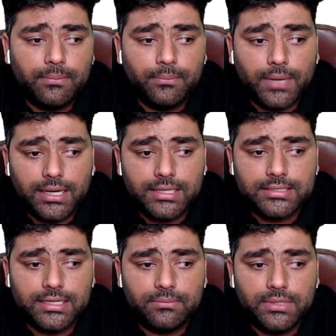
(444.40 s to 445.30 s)

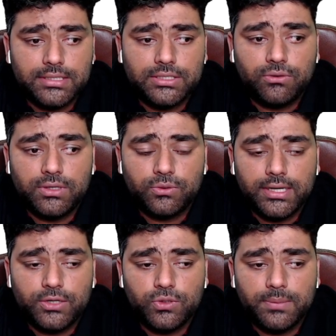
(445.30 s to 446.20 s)
minus m is equal to
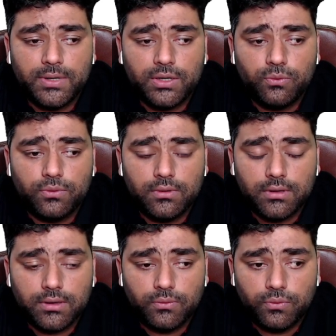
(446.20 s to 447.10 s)
a to the power
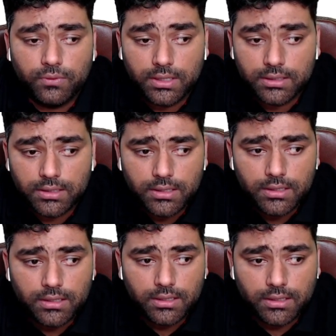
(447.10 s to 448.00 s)
1
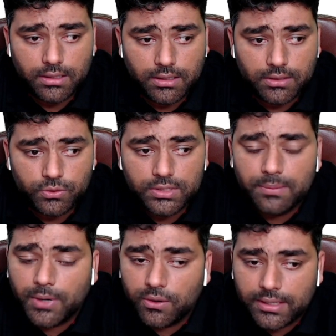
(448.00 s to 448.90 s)
to the
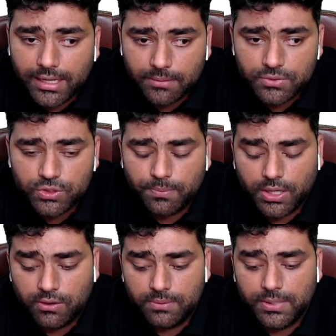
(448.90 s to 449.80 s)
power m. So
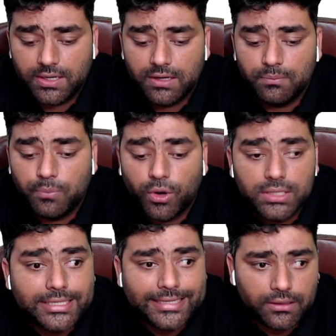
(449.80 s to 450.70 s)
power become
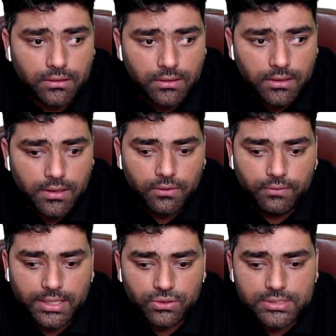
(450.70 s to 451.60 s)
positive
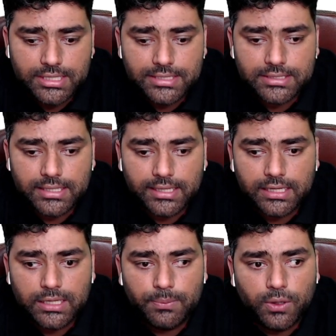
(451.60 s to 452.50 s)
when you change the
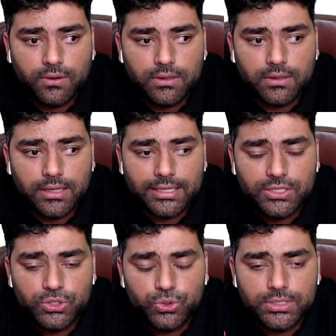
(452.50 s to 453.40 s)
negative power, like
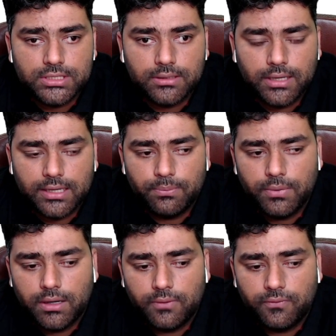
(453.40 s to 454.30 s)
you switch like
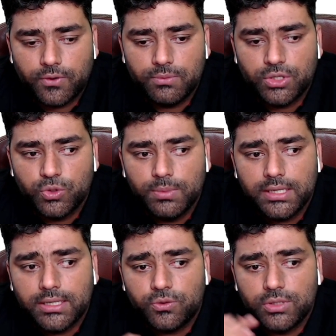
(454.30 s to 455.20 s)
from the
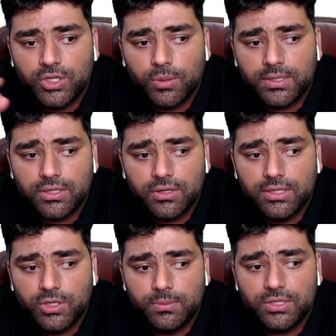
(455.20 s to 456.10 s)
numerator to denominator,
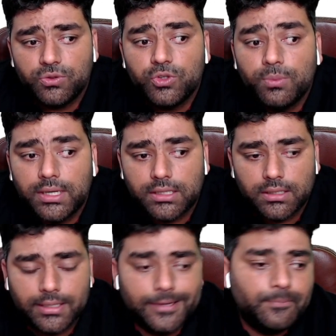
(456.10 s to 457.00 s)
denominator to numerator,
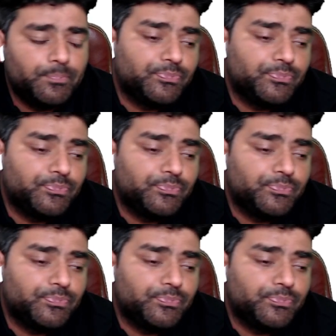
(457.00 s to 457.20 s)
right?